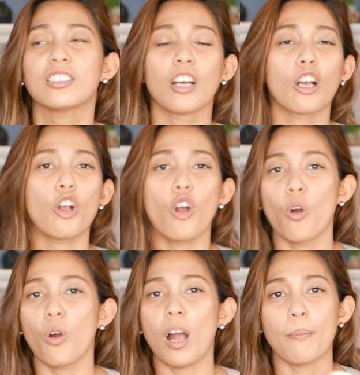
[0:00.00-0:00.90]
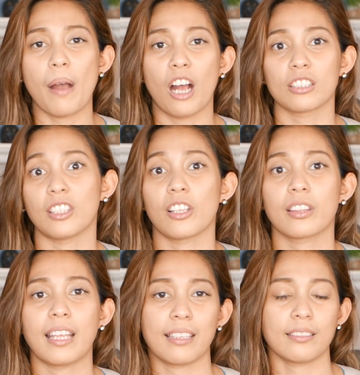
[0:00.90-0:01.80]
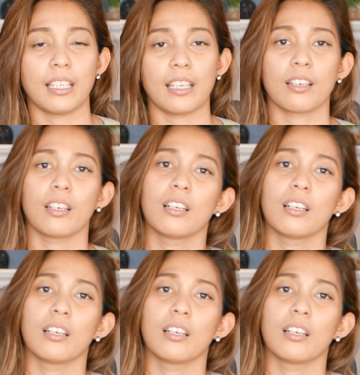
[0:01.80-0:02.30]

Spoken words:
gung-ho about authentic